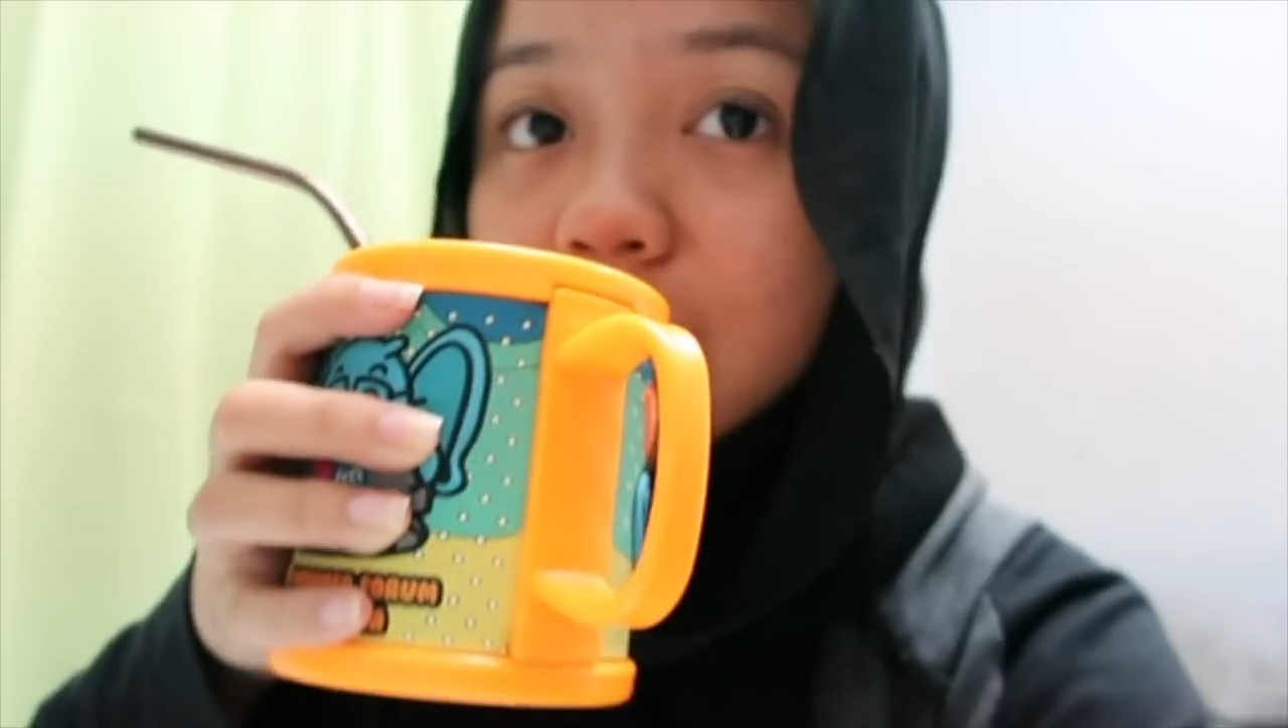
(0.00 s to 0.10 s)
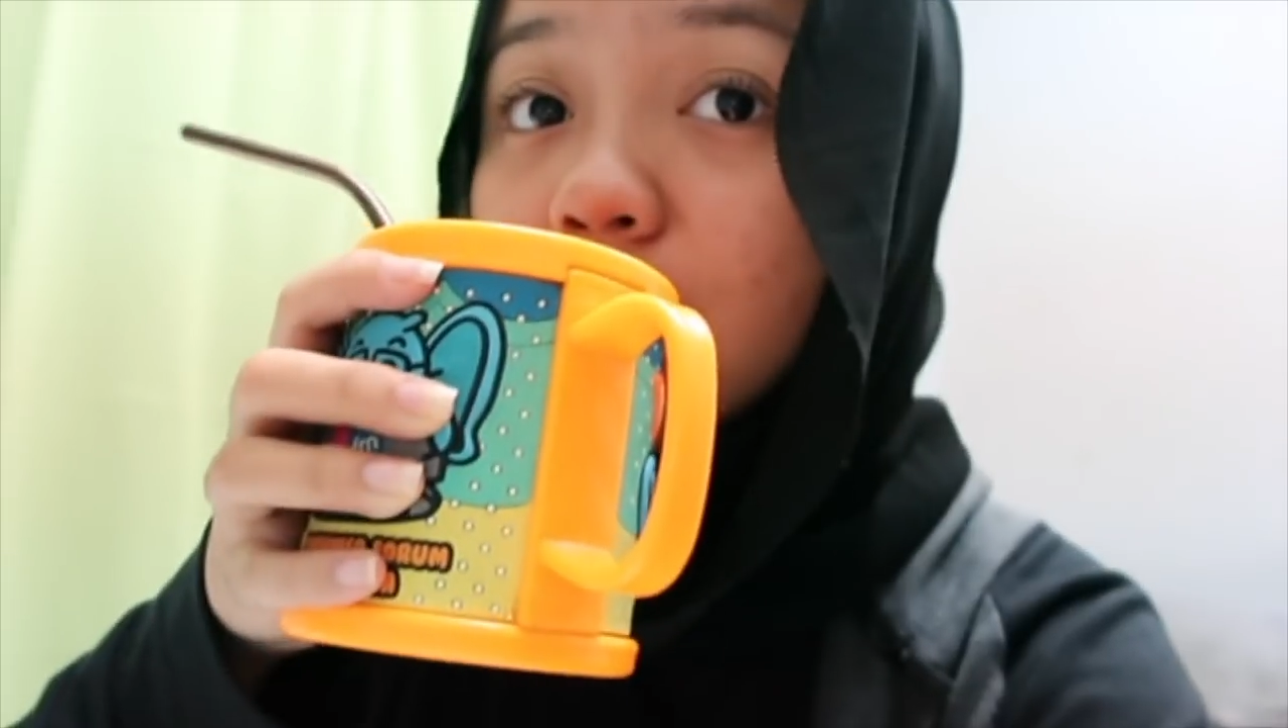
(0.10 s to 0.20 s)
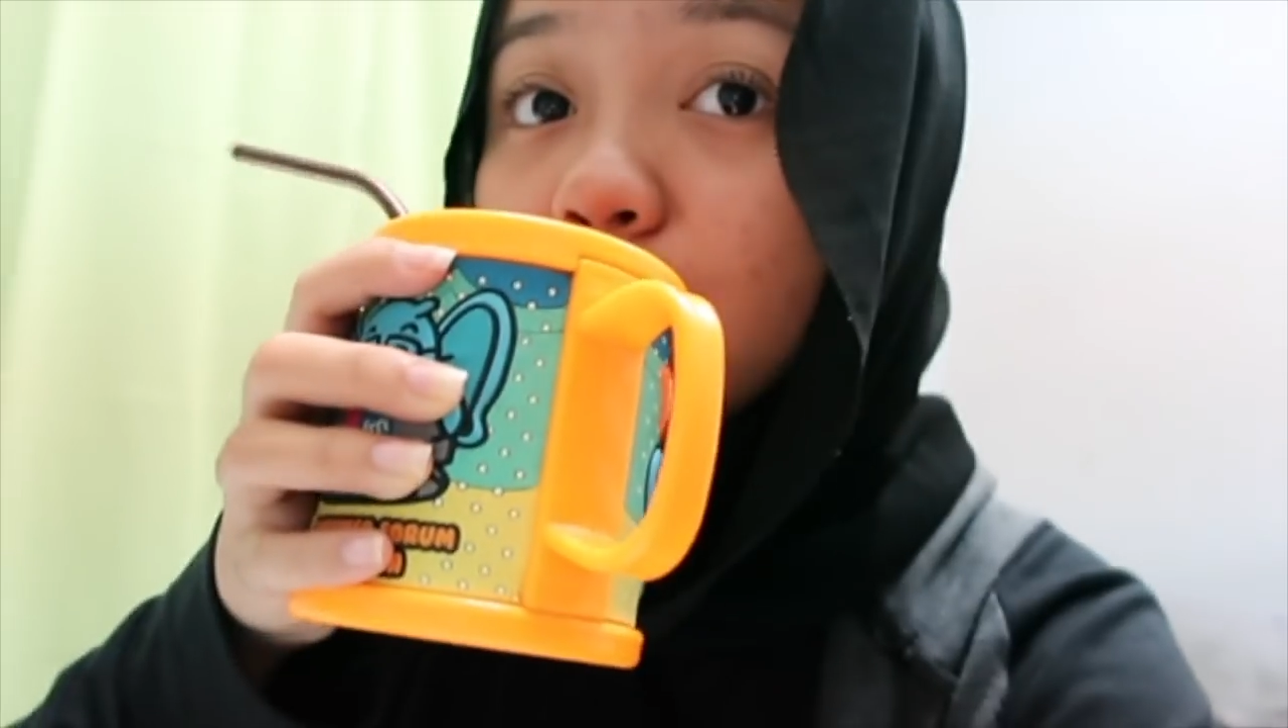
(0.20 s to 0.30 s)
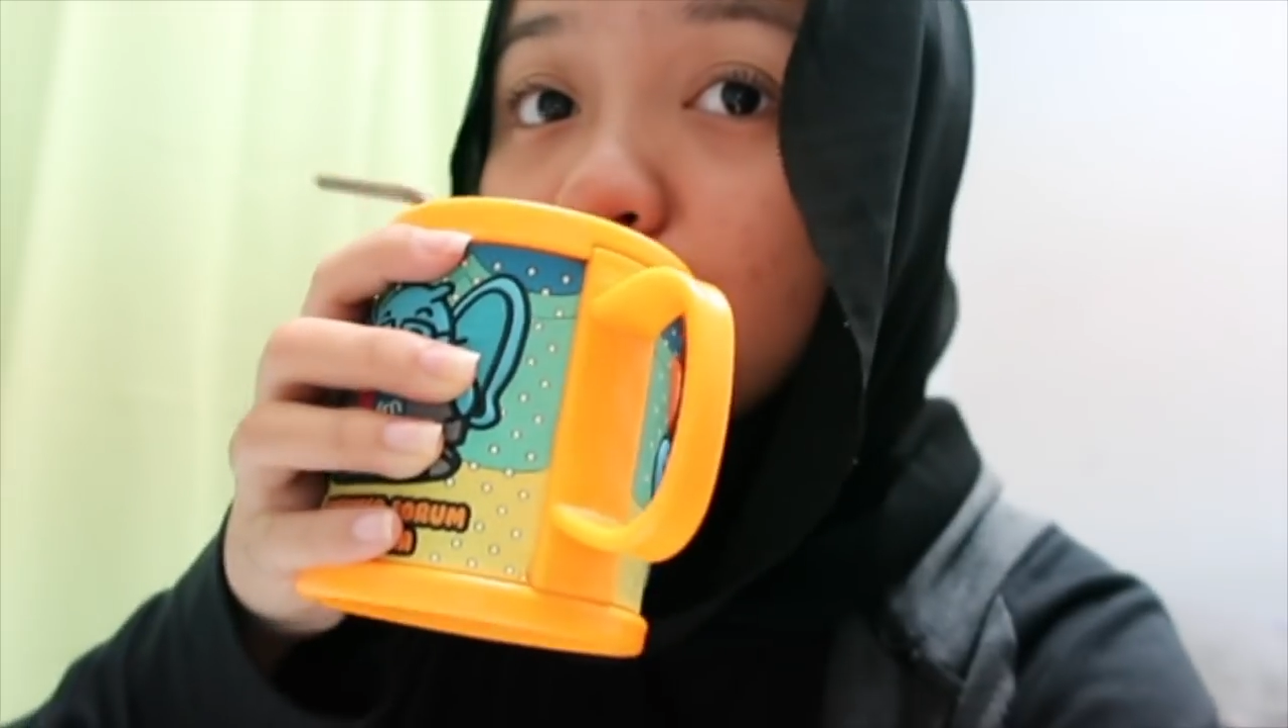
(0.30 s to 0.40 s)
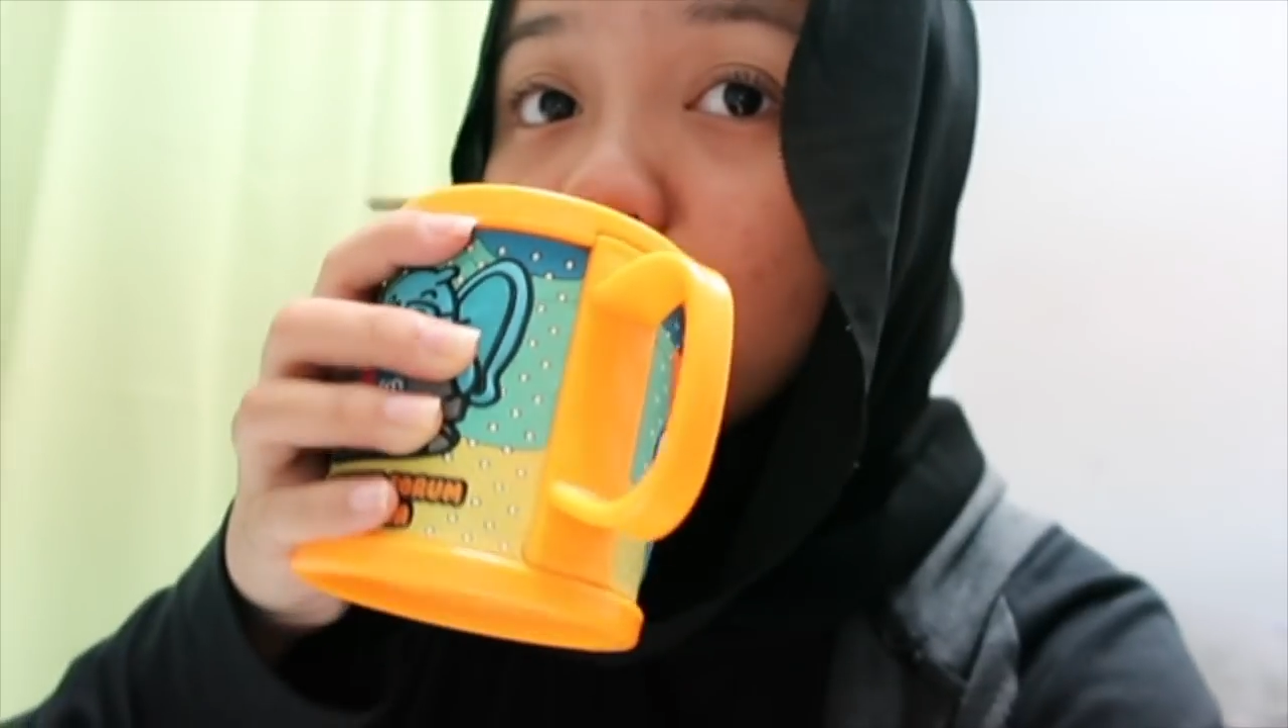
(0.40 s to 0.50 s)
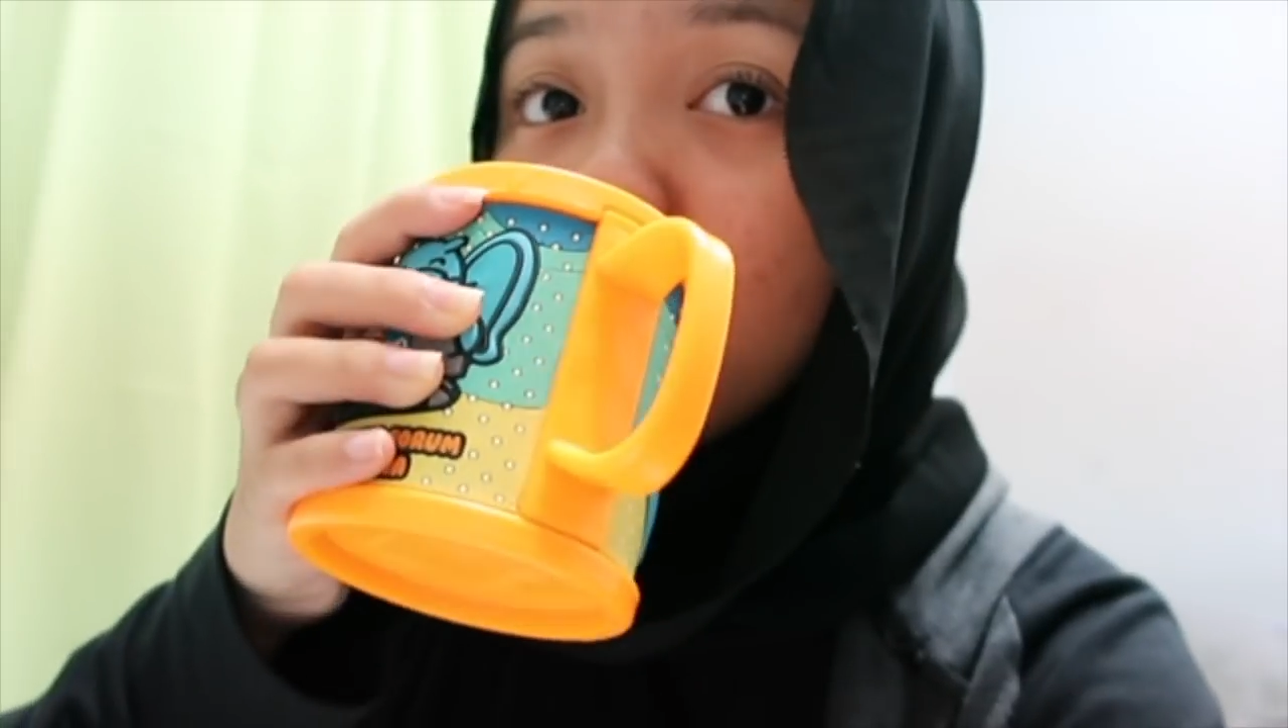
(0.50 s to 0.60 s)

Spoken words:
so.